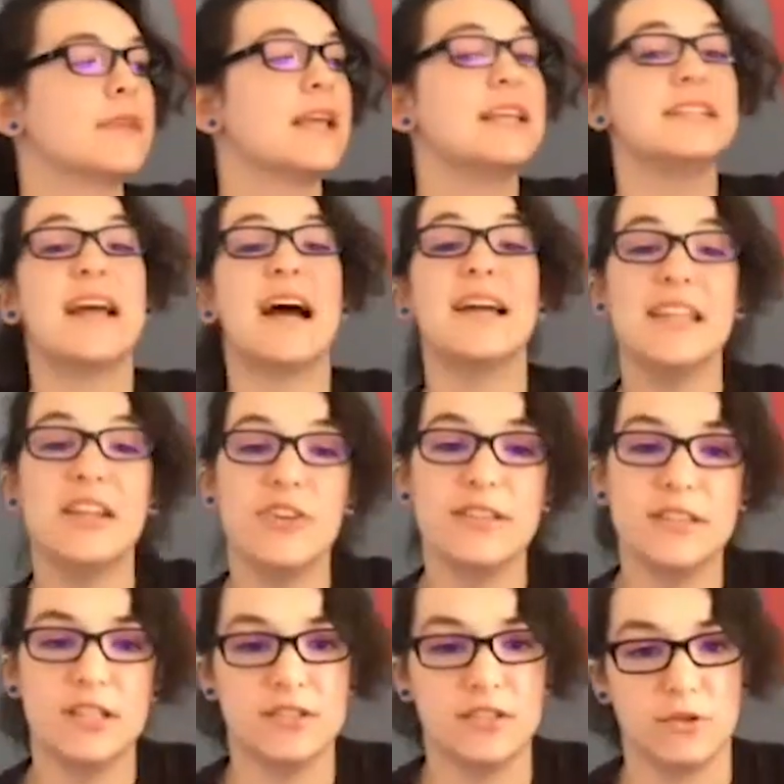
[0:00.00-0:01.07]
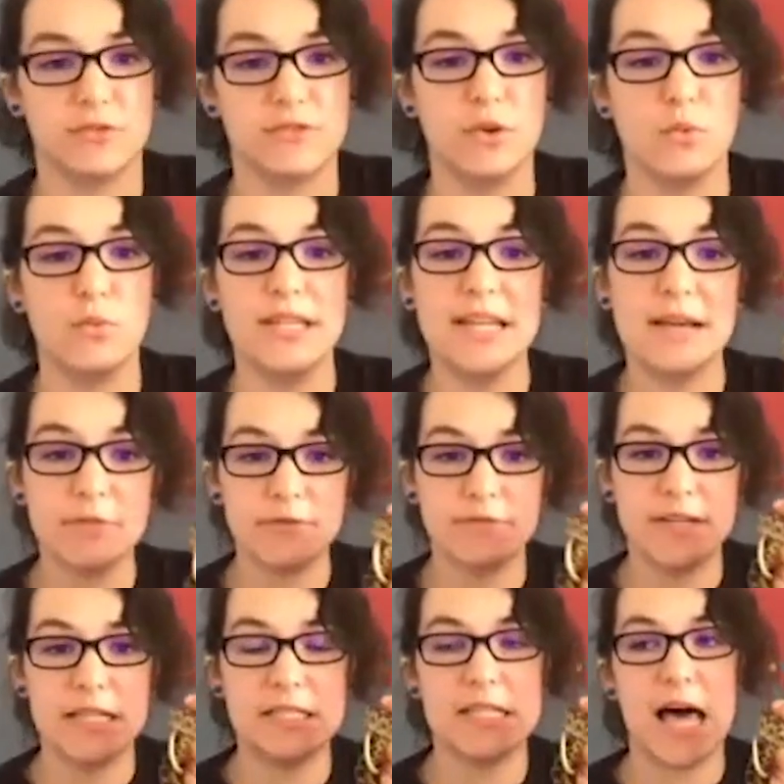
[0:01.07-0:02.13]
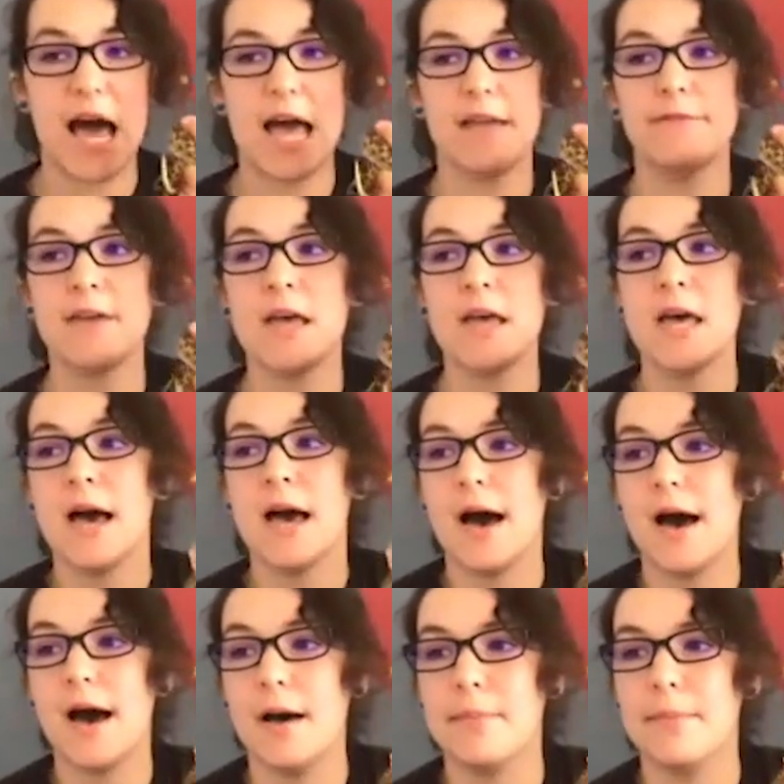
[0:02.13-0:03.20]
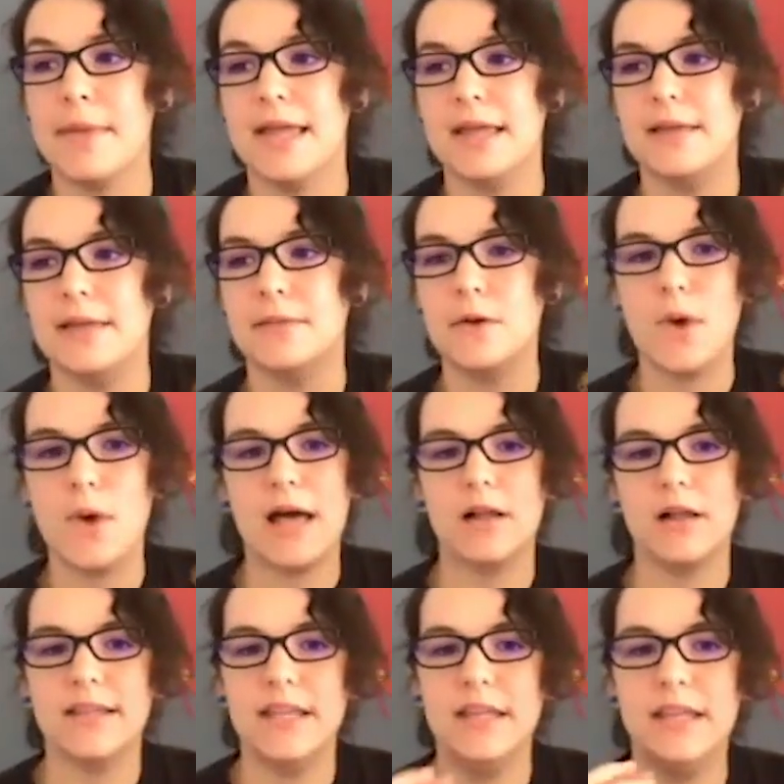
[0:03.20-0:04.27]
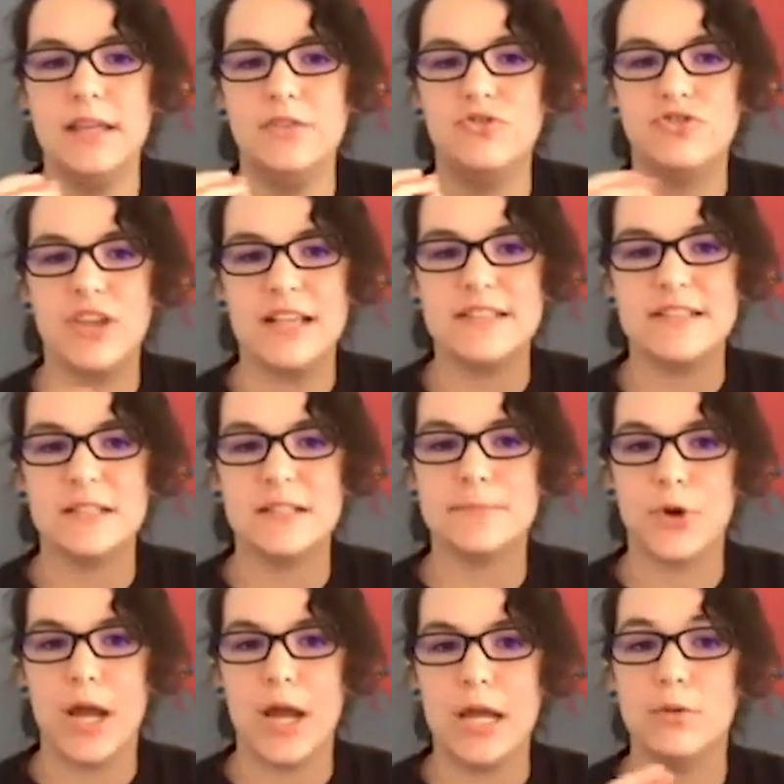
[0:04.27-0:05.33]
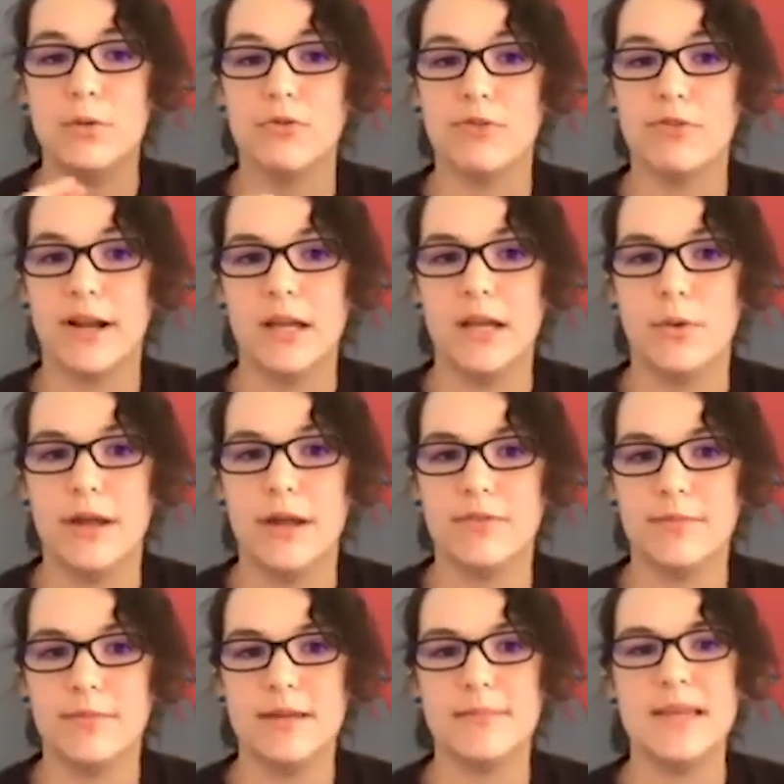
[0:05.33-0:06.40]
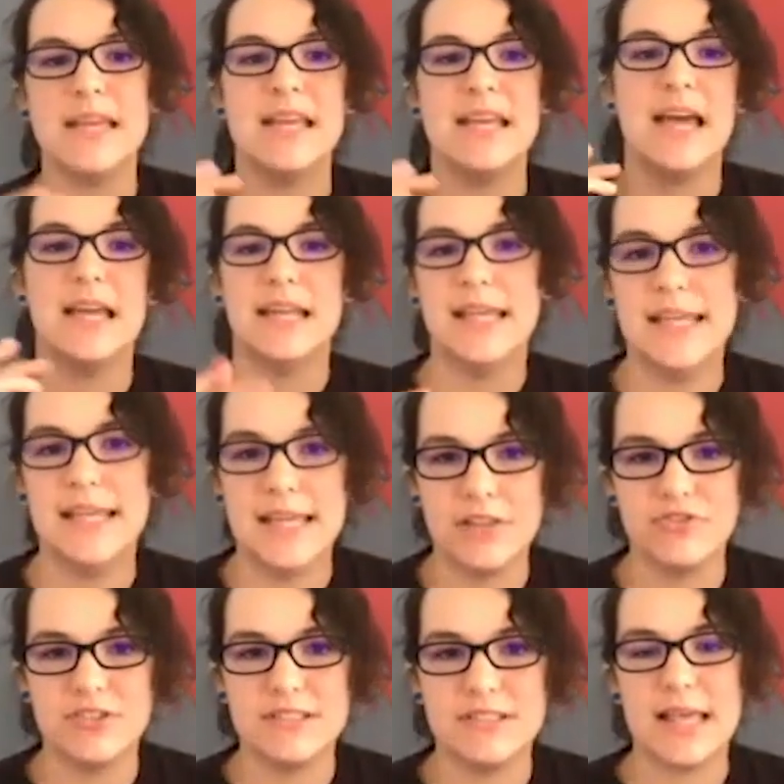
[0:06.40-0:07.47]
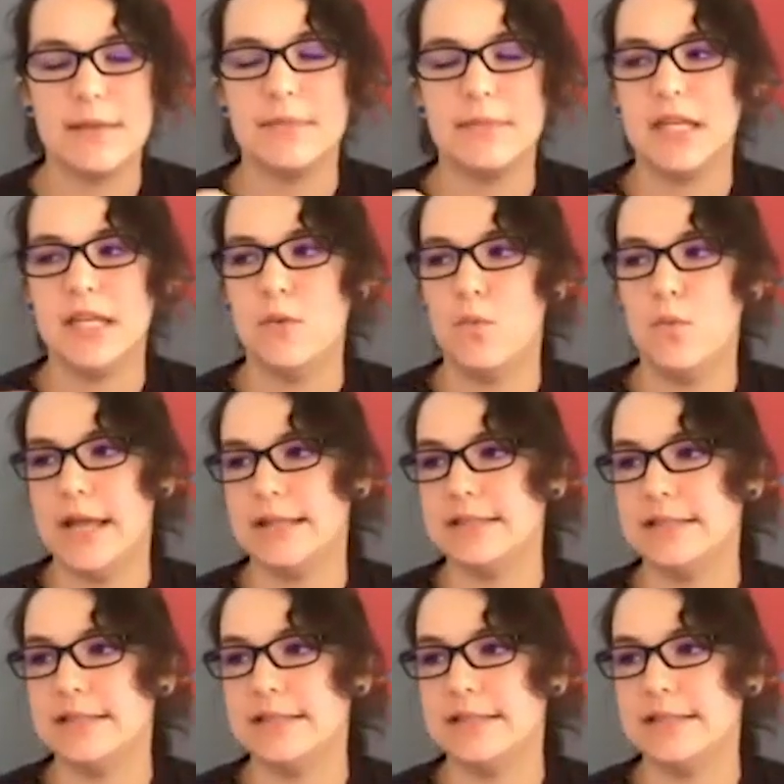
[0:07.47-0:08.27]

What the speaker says: Not here at the zoo. So we never feed live. In the wild, he chases prey who are running away from him, and he catches them and he wins.